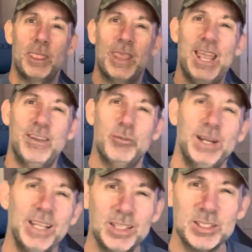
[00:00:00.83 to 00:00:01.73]
Hey
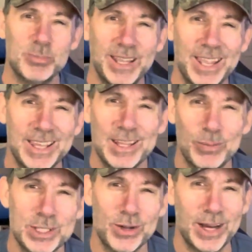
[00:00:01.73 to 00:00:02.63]
everybody, it's Mike Aka, that
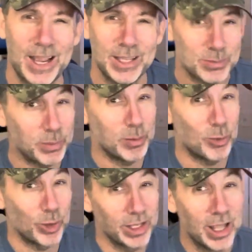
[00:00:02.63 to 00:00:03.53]
reseller guy. It's Monday
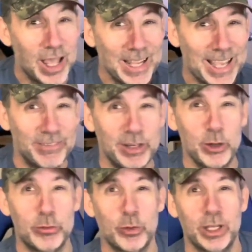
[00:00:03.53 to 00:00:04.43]
morning, got a
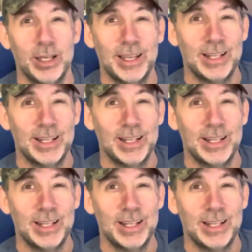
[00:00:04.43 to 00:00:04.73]
video for you.